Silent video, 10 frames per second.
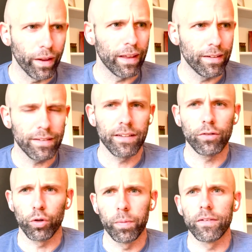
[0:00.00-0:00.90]
this
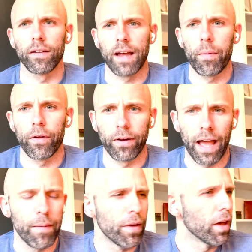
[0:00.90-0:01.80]
group is on top of their
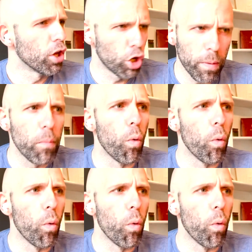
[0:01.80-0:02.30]
game, you're going to be